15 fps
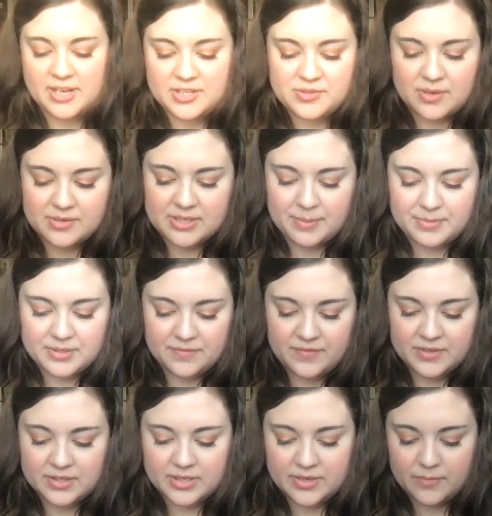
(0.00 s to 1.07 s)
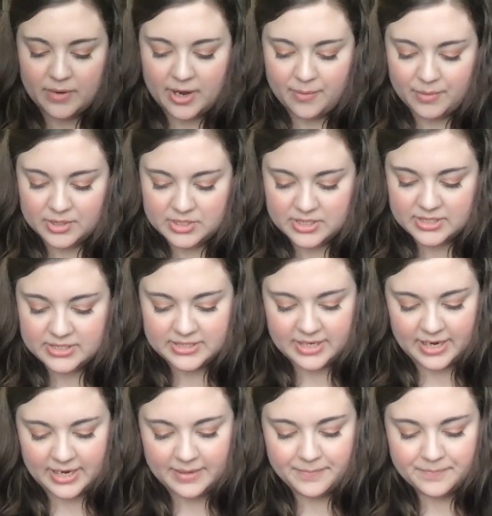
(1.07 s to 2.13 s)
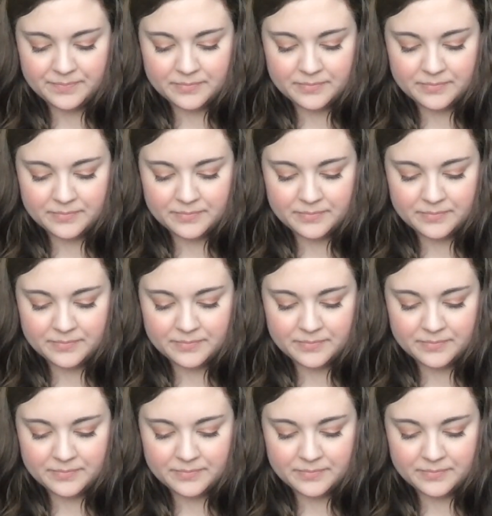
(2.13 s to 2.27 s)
so I was able to fill in what I worked on today.